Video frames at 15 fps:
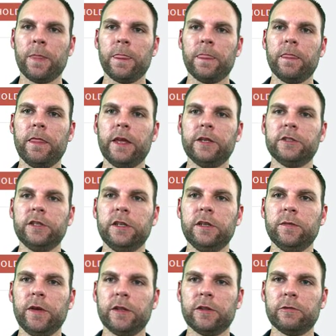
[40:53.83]
they just need to
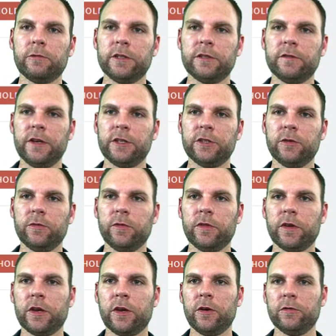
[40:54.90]
make the reservation with the
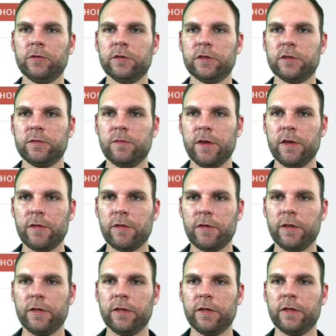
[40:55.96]
code Smith,
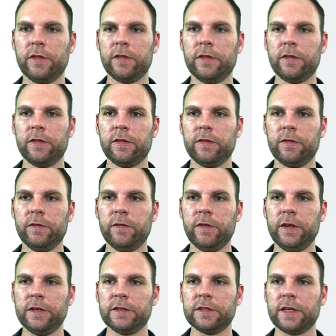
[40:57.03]
and
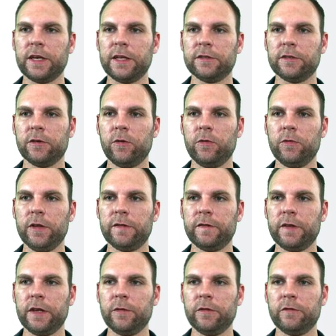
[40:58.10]
these sites are only
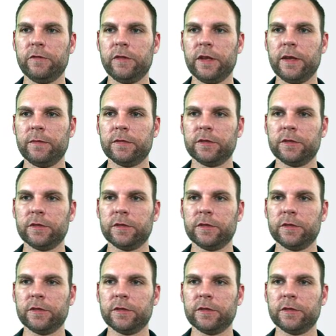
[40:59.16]
available for them.